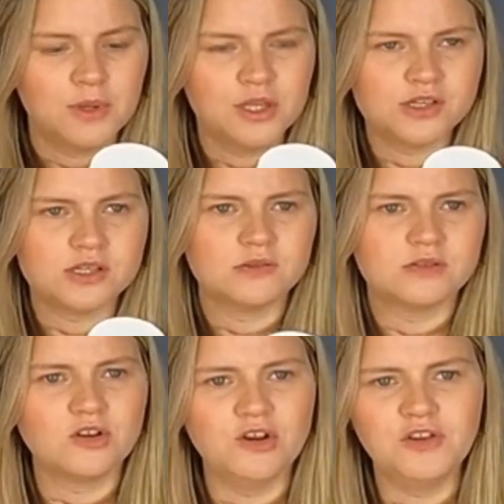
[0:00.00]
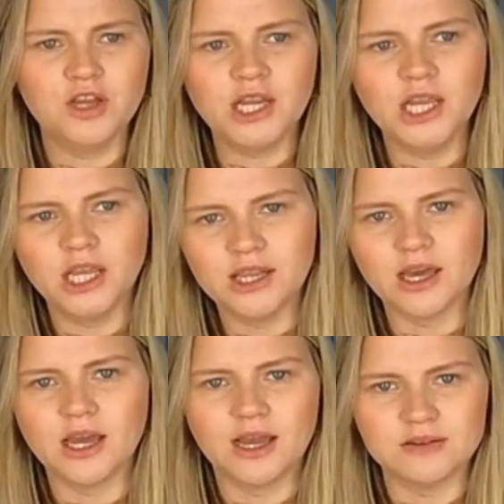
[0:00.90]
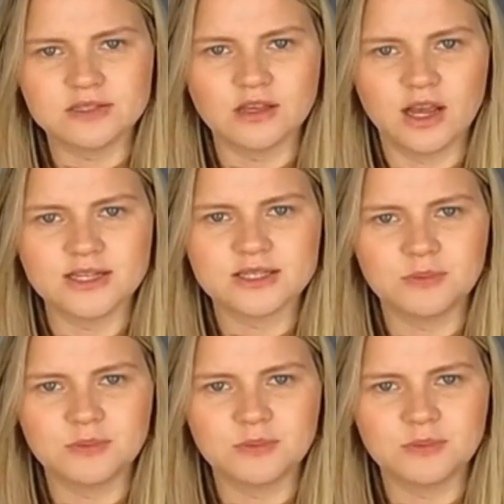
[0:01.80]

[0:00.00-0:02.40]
But you just, sorry if you're gonna hear that outside.